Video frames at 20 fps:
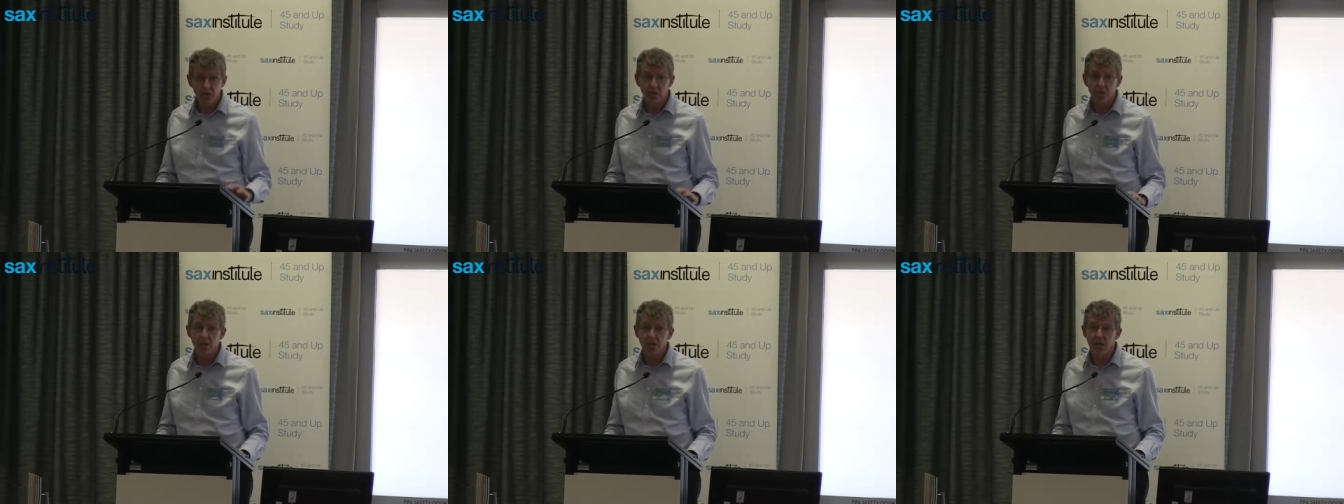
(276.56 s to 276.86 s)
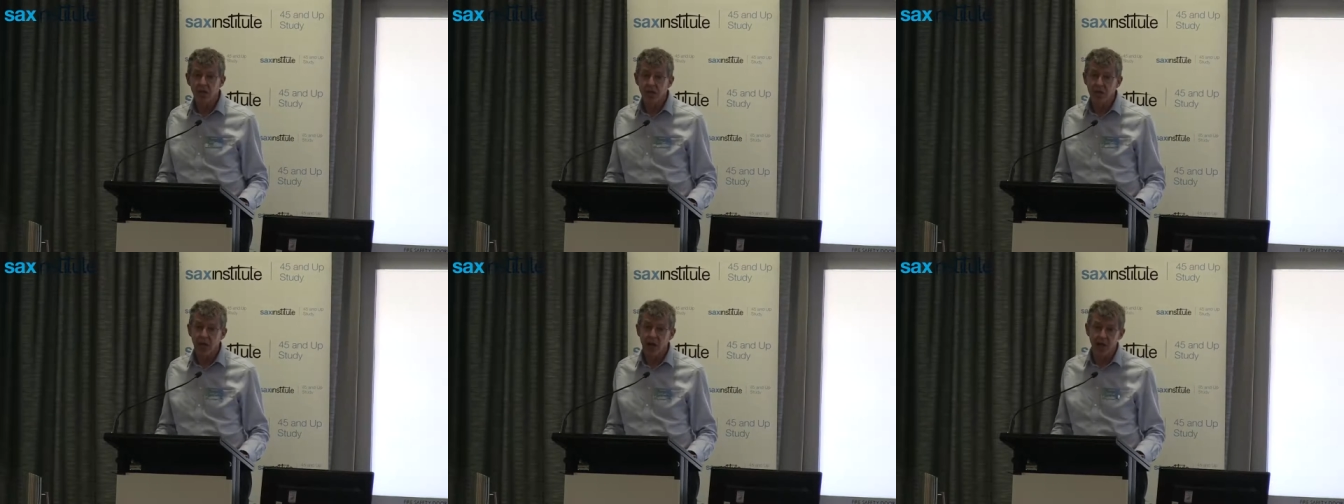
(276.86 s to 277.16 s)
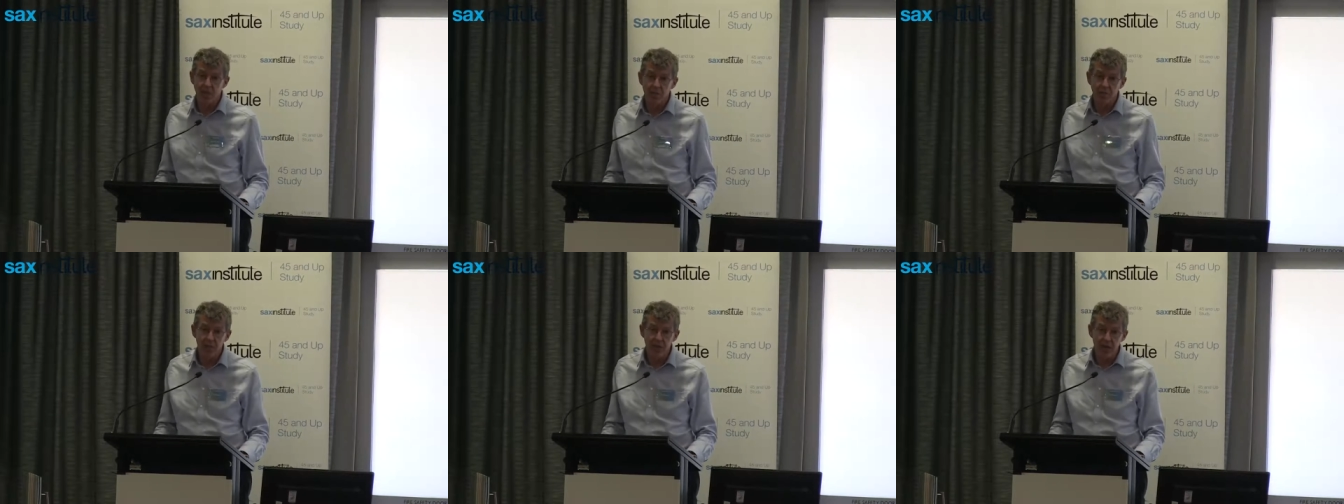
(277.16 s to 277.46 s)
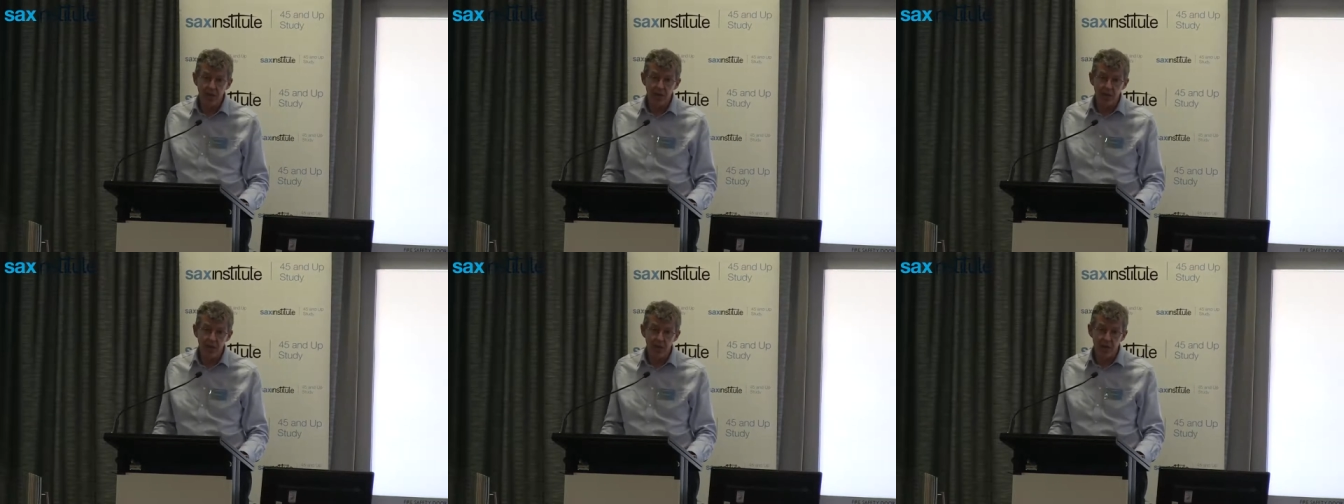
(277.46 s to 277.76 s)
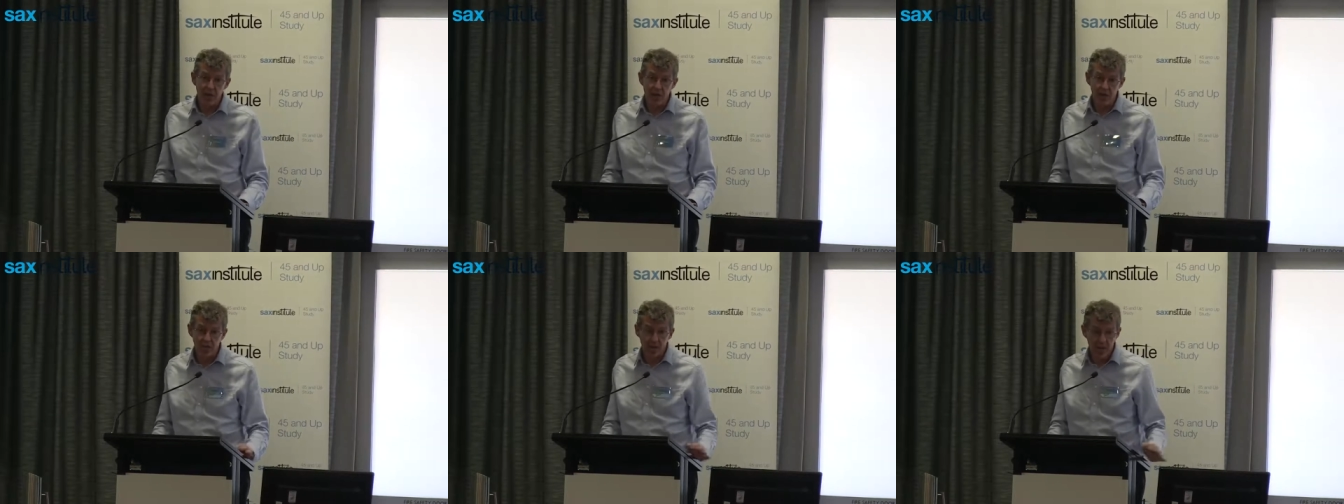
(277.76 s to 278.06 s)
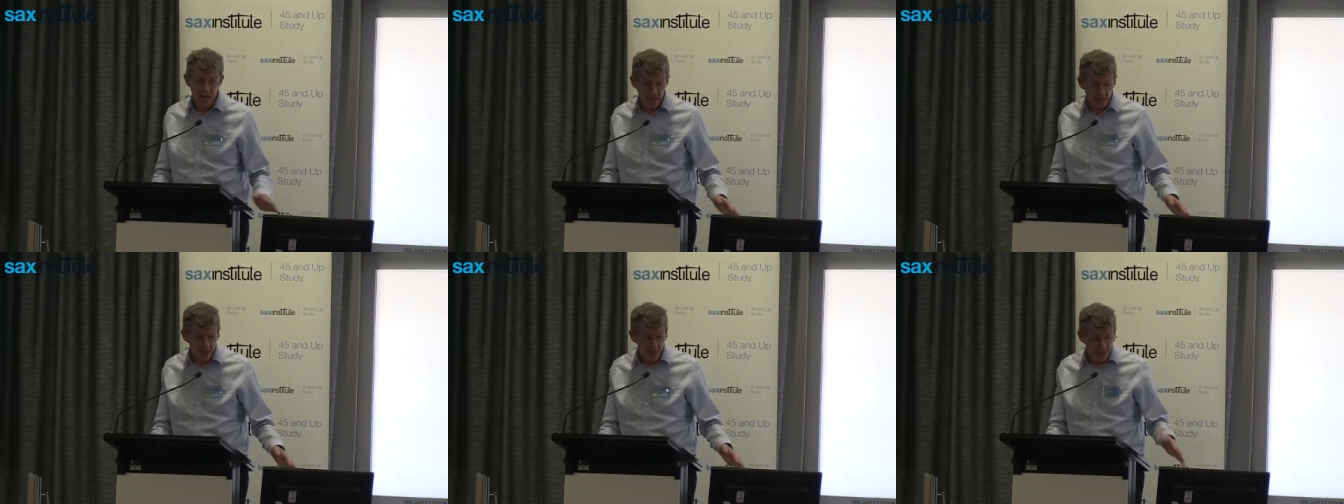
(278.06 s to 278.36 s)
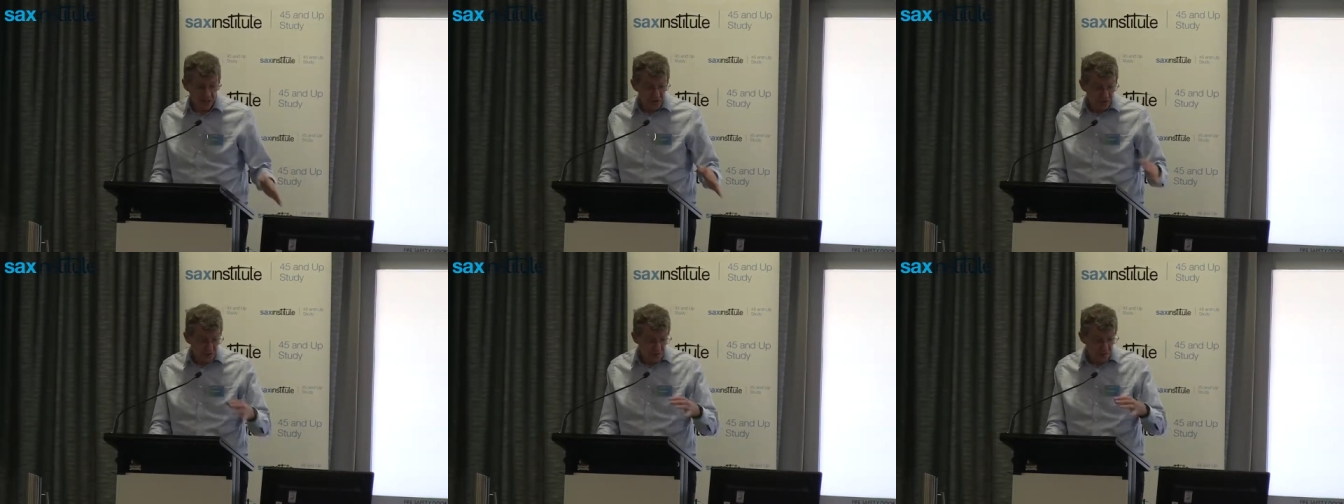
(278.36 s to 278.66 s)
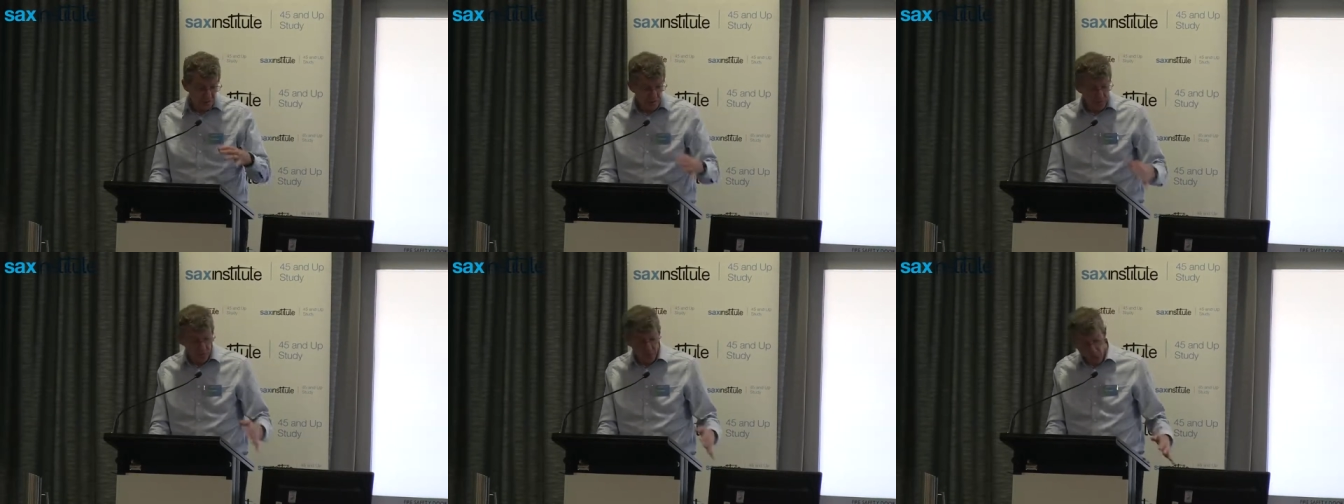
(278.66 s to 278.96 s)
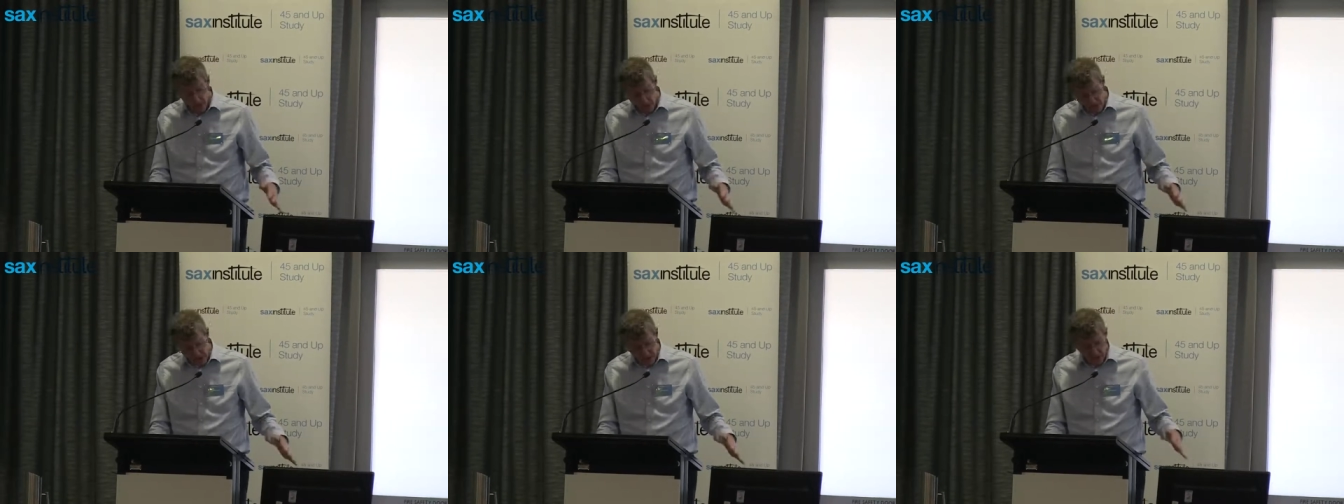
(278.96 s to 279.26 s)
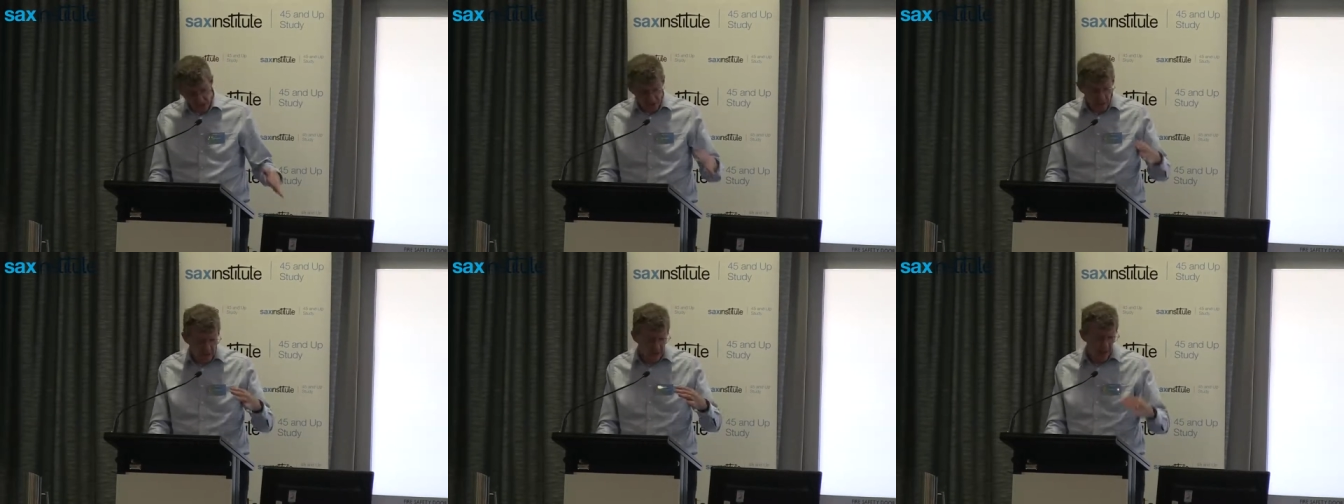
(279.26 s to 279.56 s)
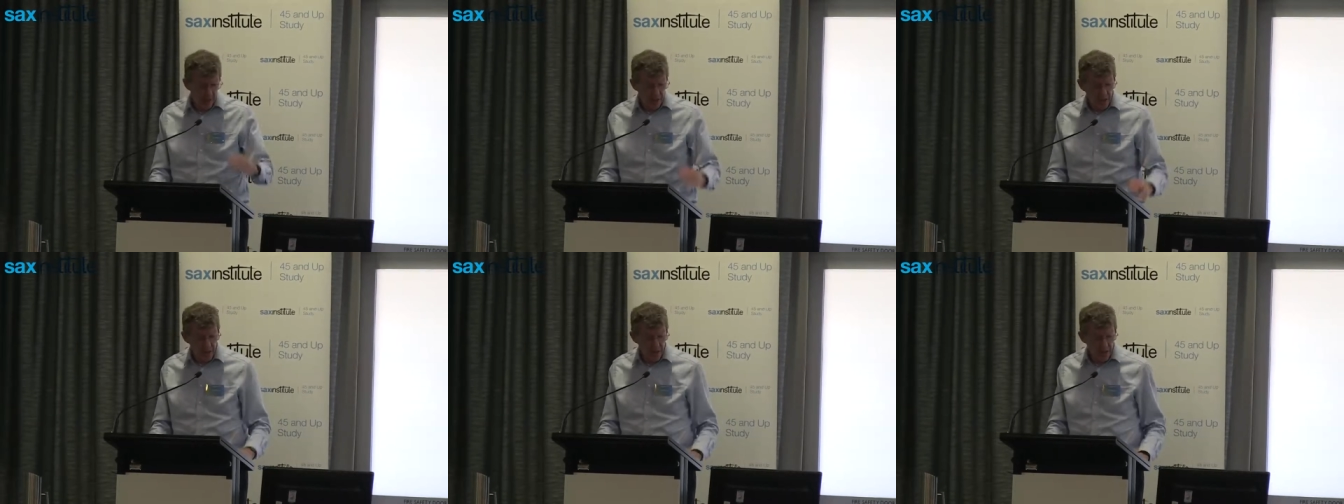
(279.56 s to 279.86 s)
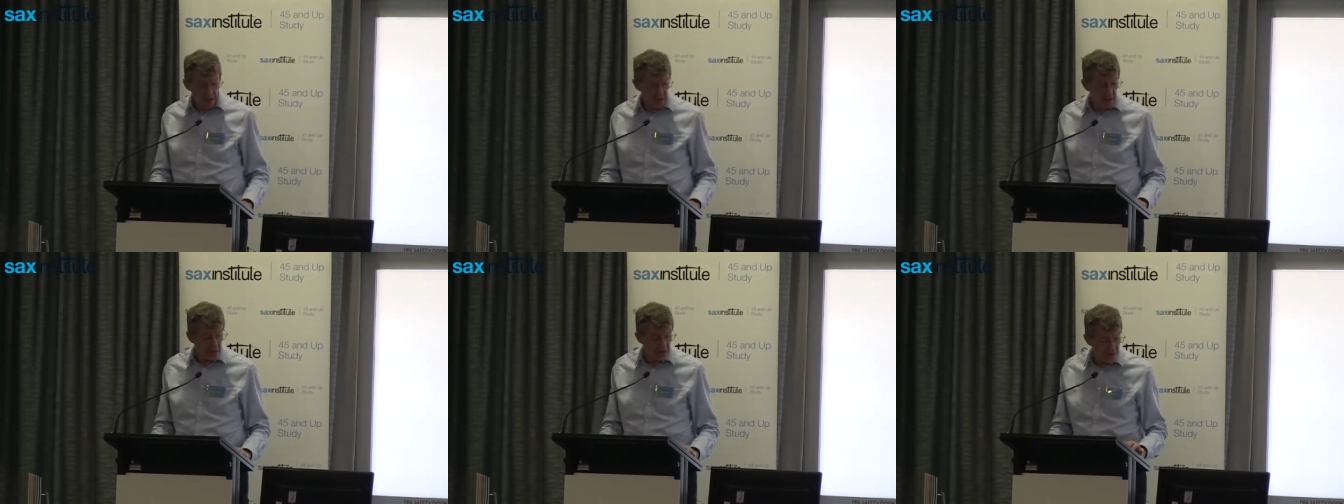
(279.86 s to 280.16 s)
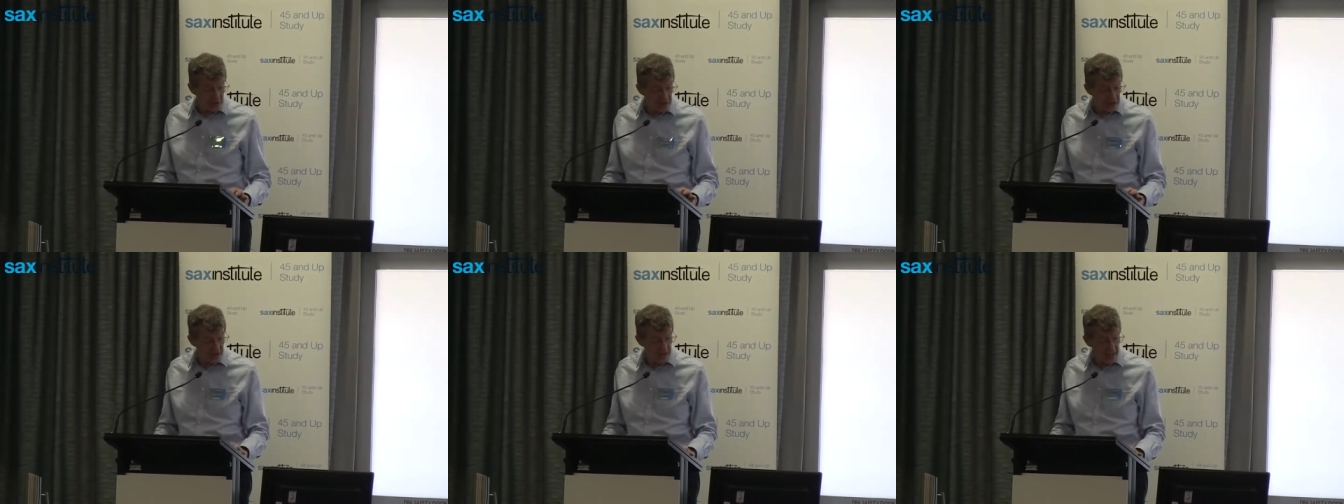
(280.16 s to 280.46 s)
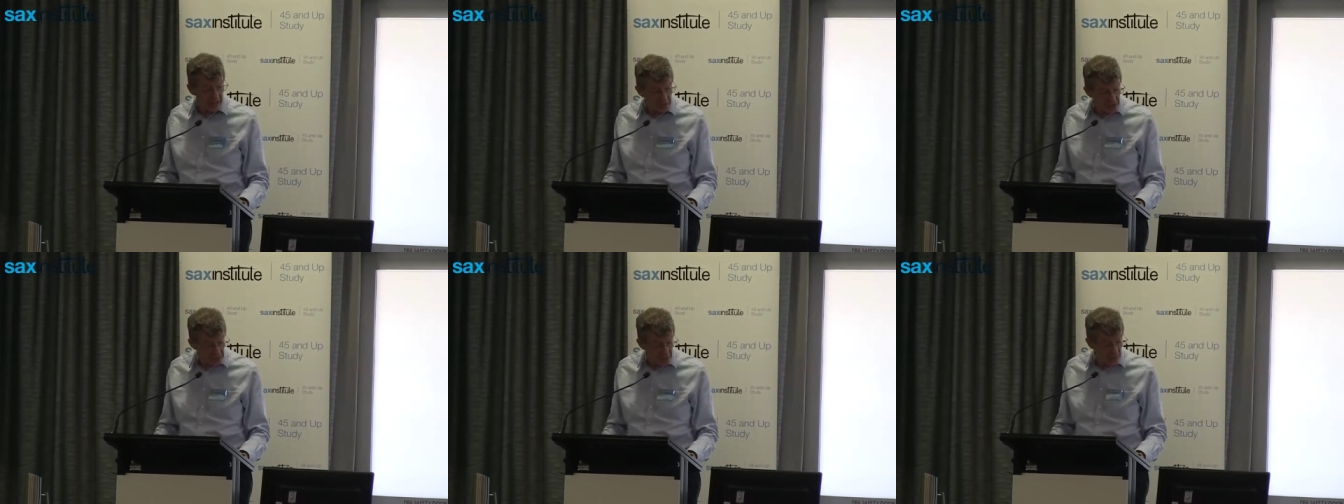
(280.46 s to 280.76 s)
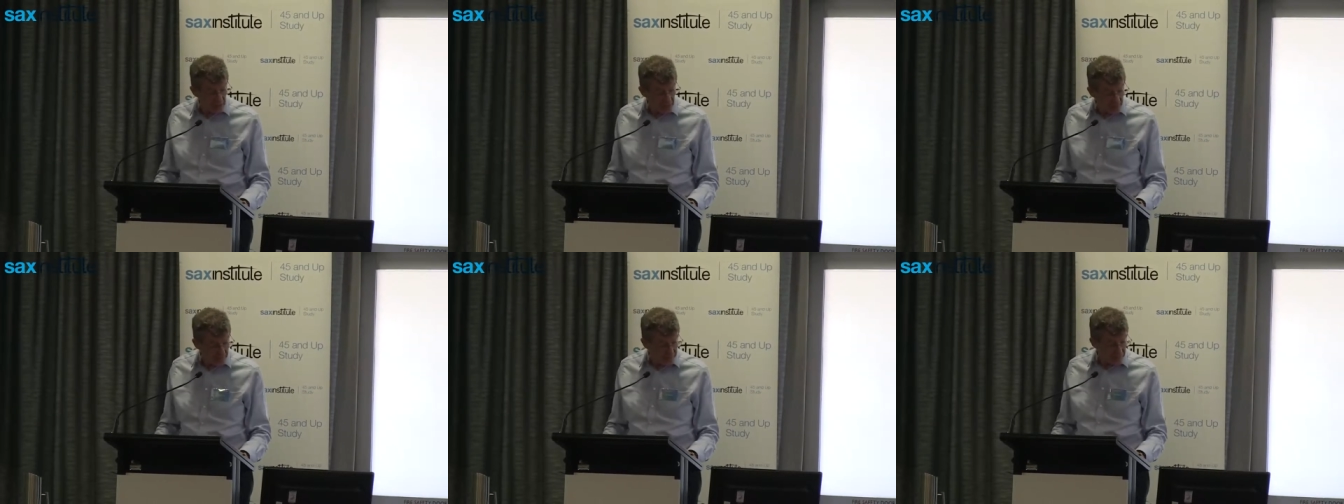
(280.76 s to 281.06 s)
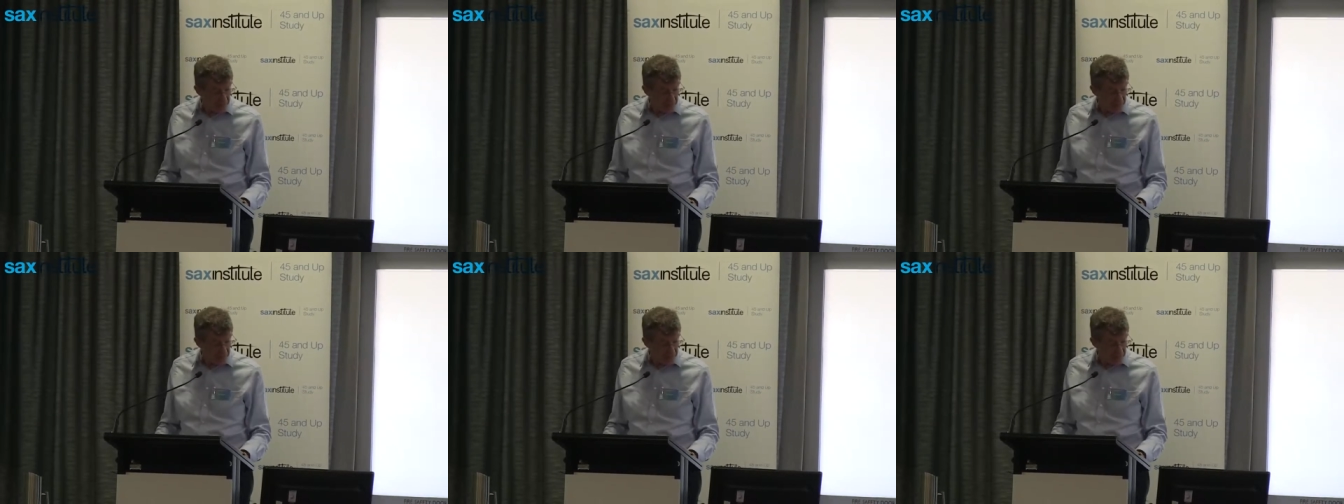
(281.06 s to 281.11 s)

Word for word: shows the, exponent, the exponential, well, it's actually linear increase in aging,